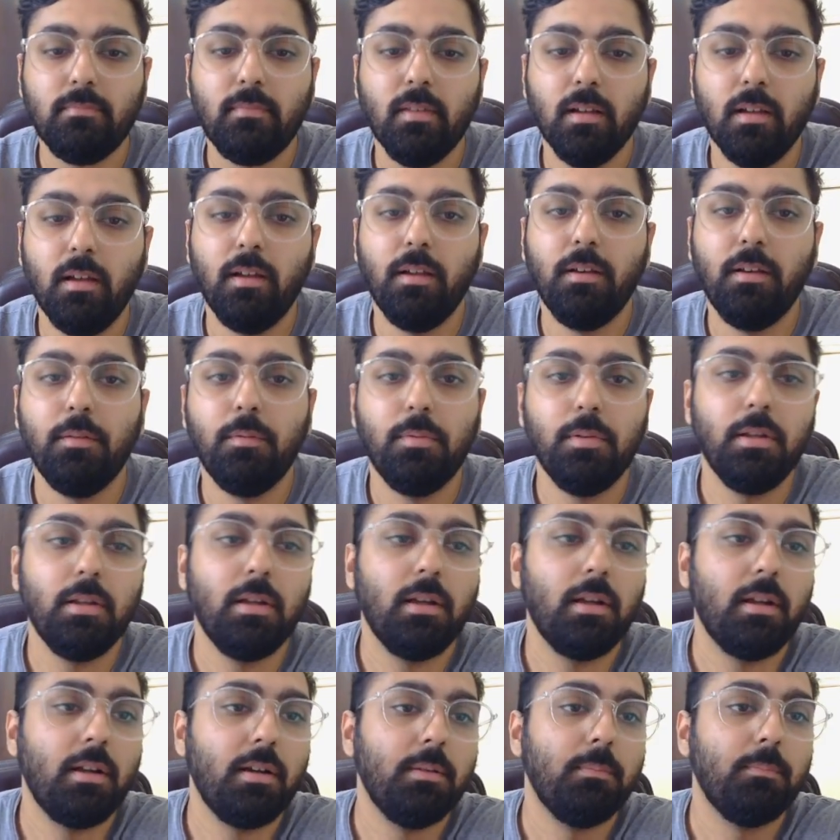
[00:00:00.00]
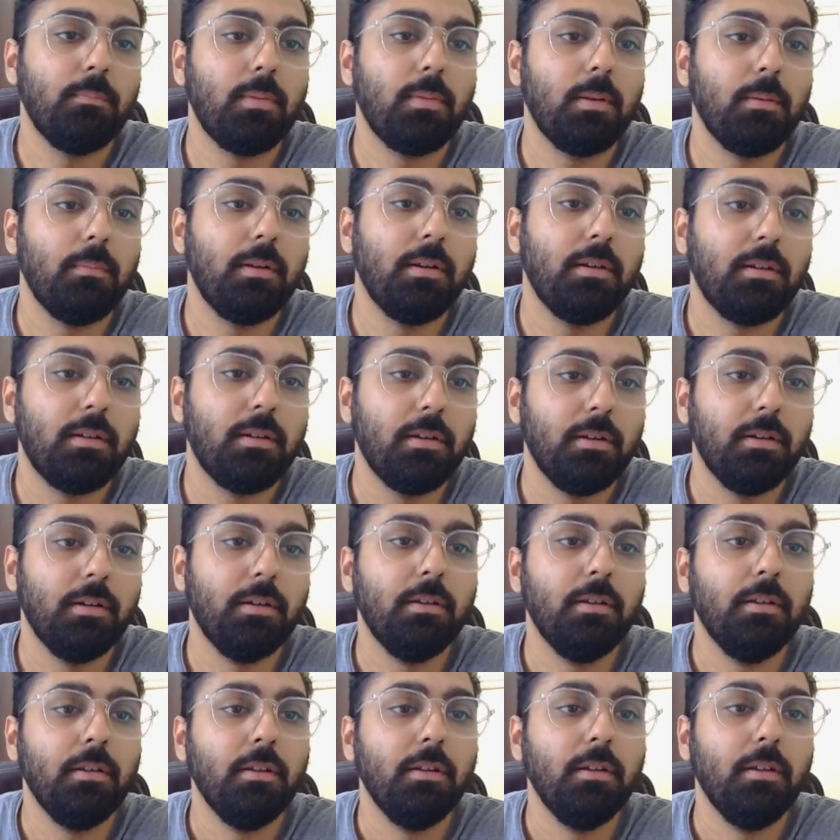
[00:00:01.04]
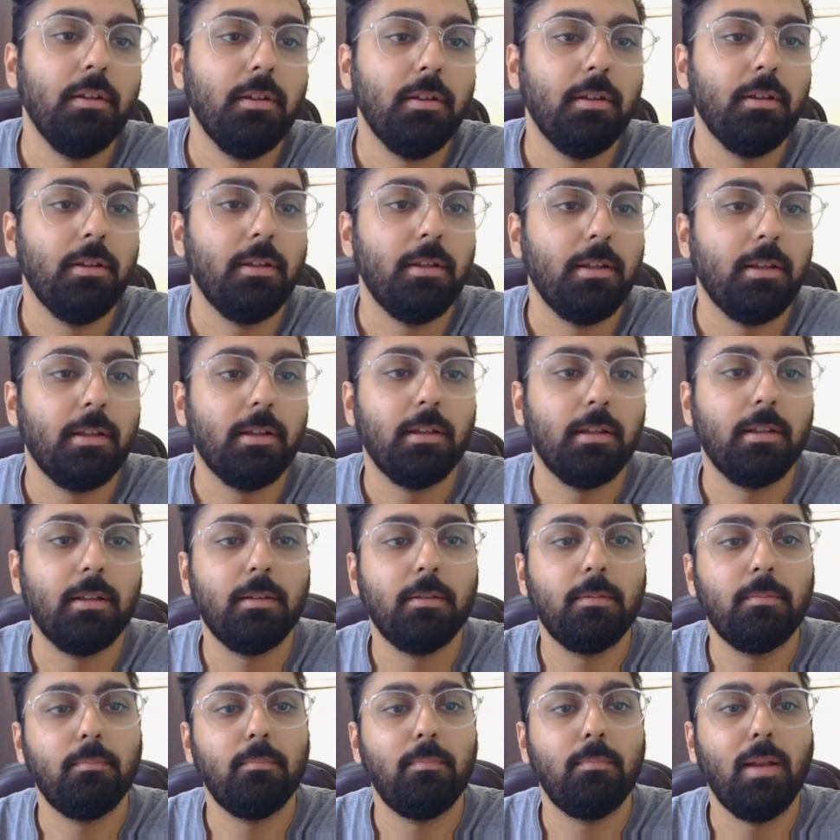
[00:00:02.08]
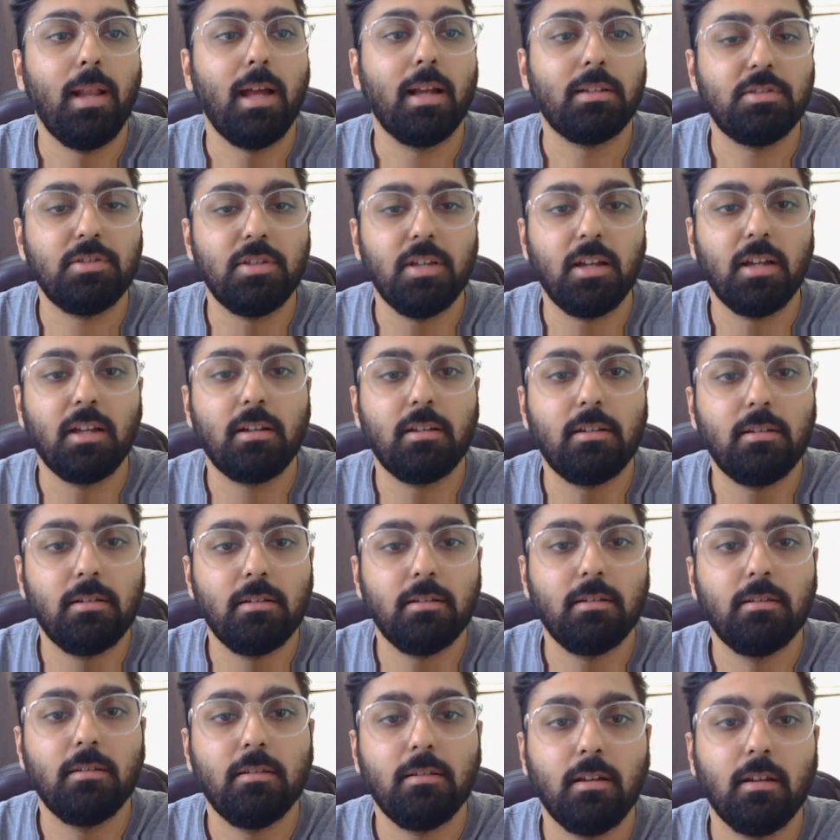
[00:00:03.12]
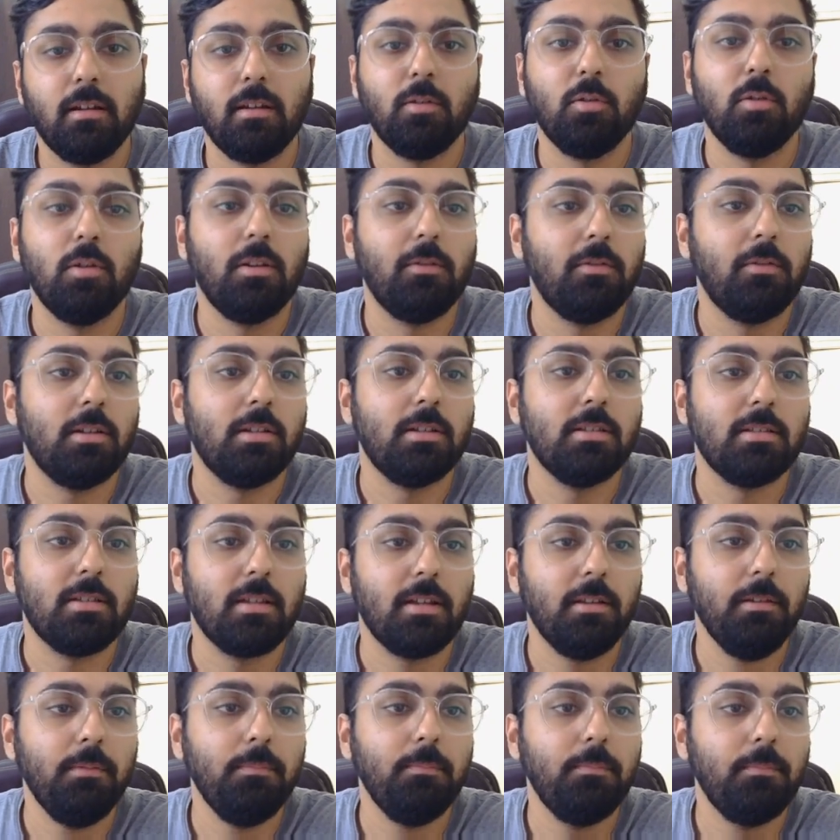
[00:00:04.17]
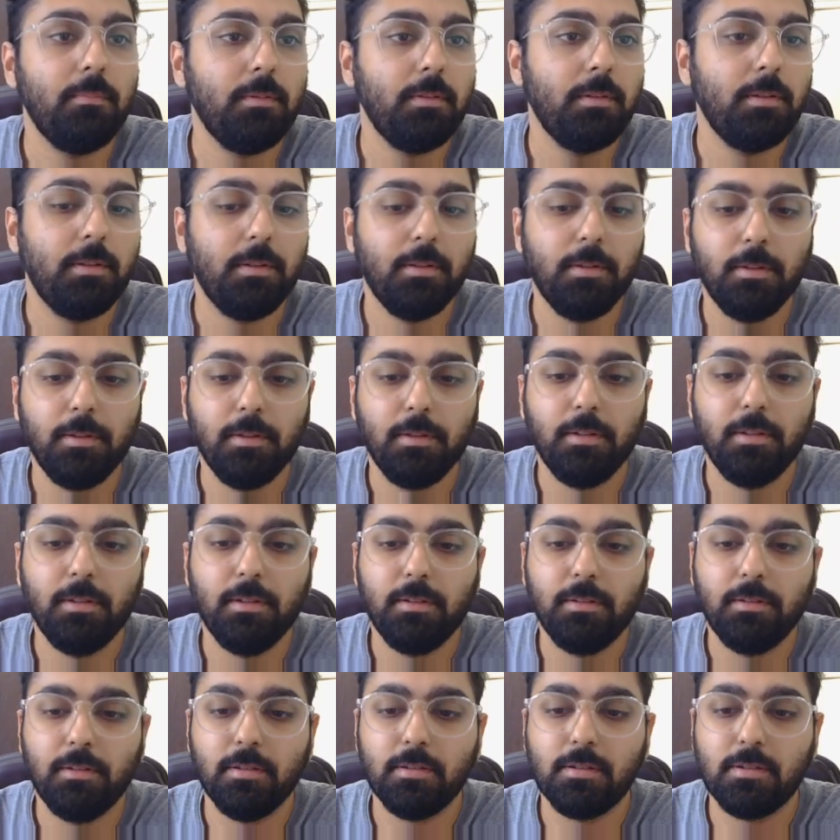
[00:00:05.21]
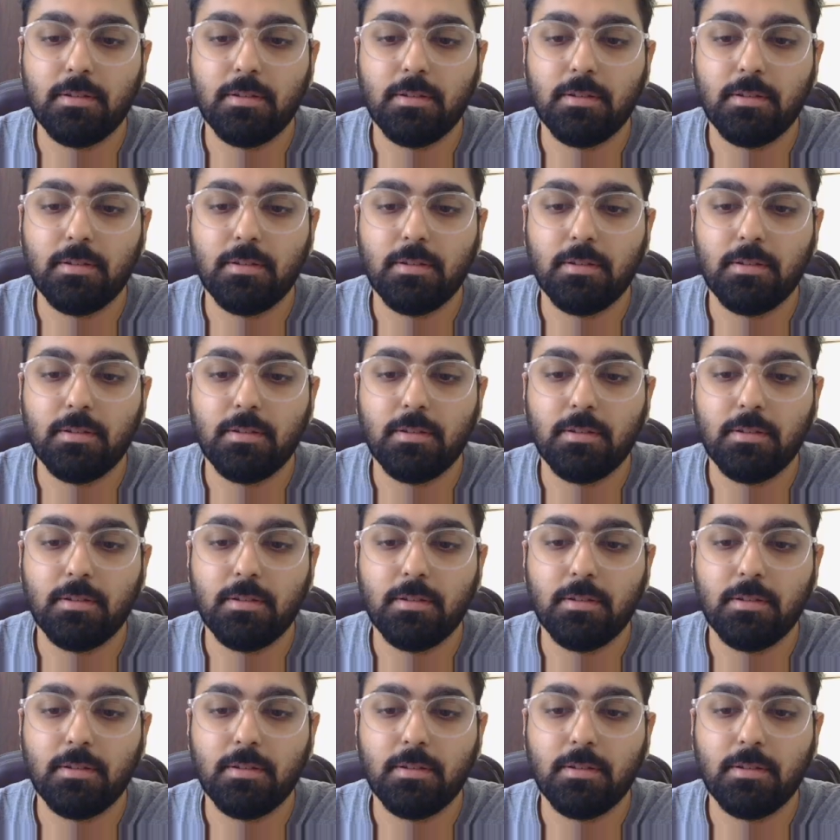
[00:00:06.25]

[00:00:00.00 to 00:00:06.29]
and we had implemented a blackjack ka low level design. This